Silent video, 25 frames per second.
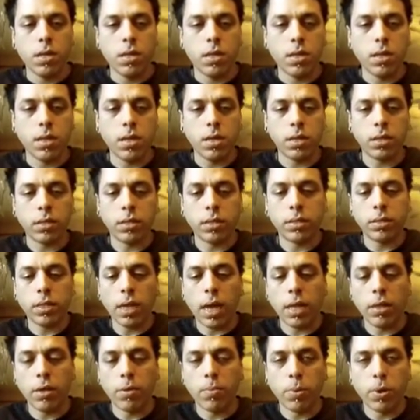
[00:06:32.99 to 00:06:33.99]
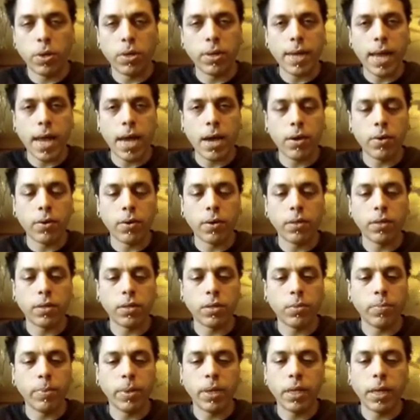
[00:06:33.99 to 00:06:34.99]
this either burnt out, or this
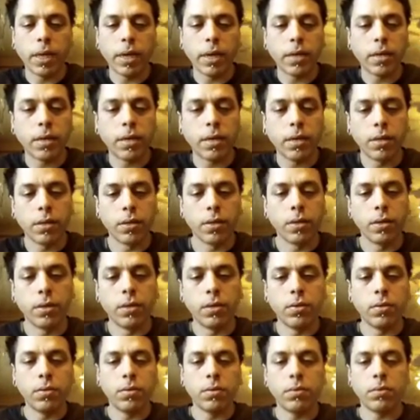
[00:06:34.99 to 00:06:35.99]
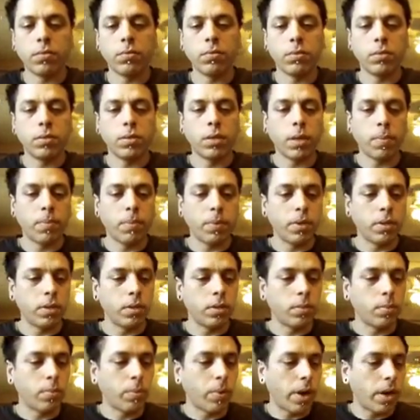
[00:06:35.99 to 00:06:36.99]
could be like another little dip in the
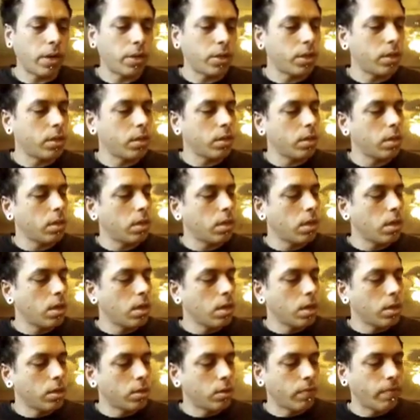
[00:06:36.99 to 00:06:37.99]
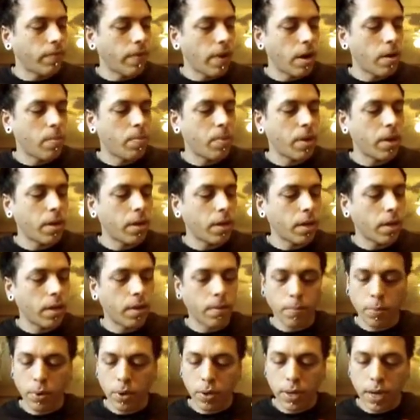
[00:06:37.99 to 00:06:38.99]
depression. So fire pit
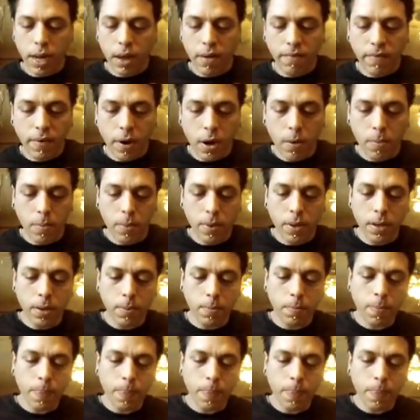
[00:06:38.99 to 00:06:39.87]
and burnt out fire pit.